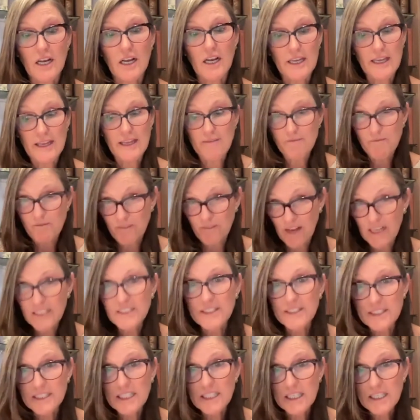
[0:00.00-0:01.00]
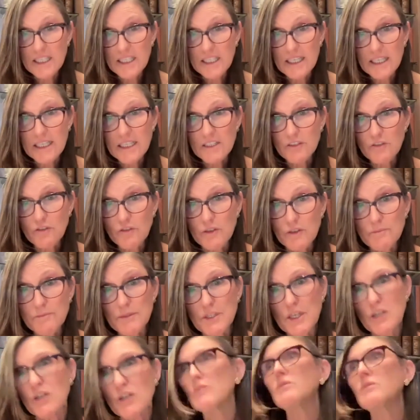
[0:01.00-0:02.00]
investing in
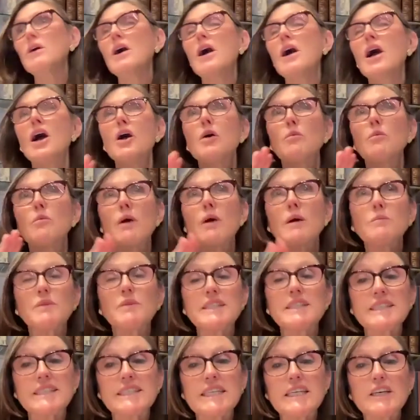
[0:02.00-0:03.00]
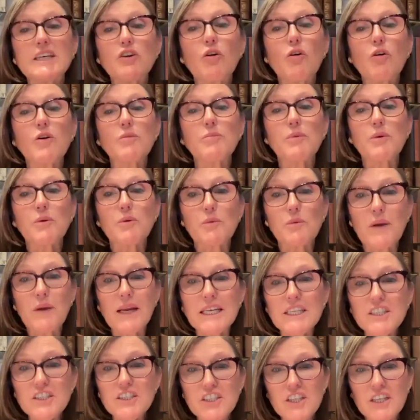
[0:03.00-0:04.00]
crypto, when we see
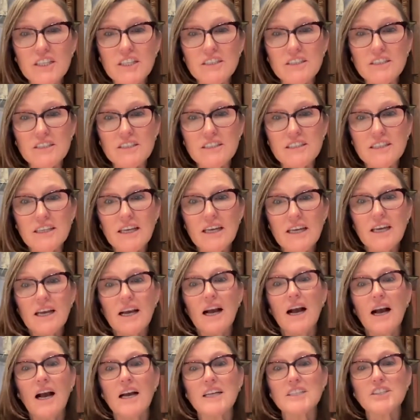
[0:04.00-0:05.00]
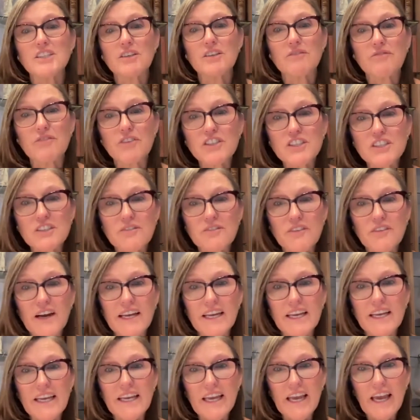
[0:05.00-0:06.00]
corporations
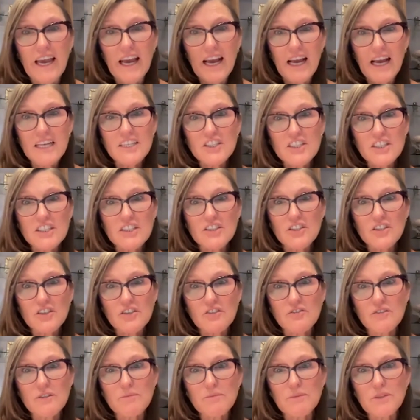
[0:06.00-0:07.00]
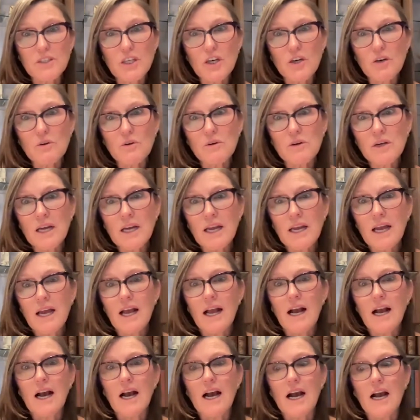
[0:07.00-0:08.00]
diversifying cash into crypto,
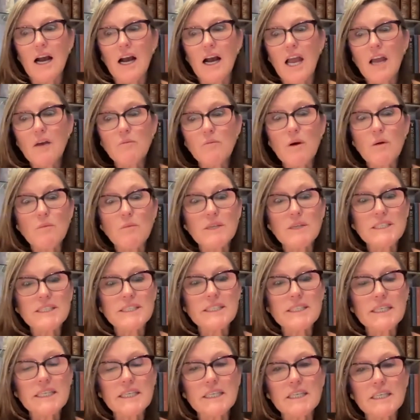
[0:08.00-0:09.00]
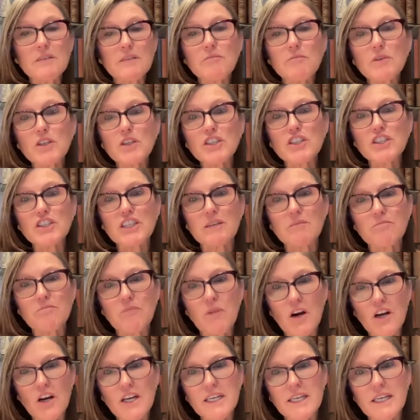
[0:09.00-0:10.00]
and when we see emerging
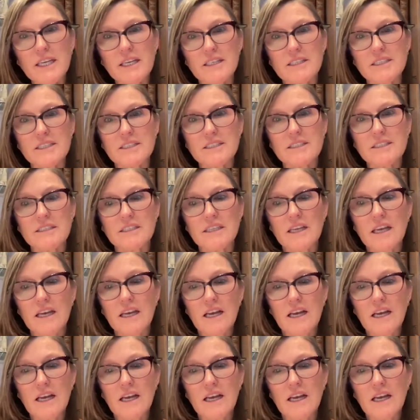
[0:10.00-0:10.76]
markets,